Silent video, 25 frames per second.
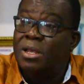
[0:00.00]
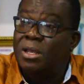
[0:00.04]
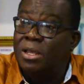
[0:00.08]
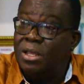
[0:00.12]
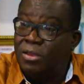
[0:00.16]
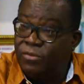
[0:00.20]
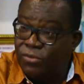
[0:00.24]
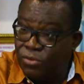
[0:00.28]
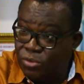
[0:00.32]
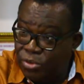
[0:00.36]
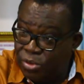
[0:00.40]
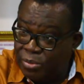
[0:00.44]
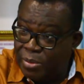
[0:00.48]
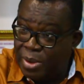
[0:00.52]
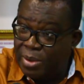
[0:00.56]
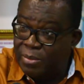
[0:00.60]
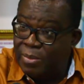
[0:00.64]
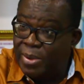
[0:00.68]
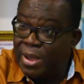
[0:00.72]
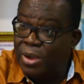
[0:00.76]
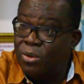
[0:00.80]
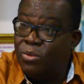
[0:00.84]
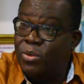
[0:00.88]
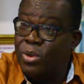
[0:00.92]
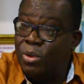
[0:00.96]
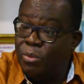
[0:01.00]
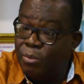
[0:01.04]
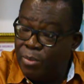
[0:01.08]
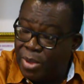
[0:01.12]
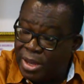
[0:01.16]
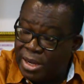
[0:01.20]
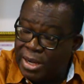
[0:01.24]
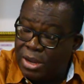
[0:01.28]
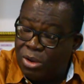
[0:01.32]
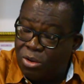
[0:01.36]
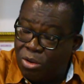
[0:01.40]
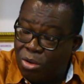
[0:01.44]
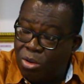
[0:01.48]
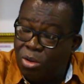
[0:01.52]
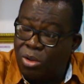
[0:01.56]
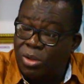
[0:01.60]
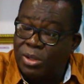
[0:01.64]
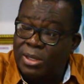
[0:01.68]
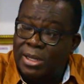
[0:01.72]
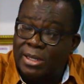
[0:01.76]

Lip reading: If you remember, we made a call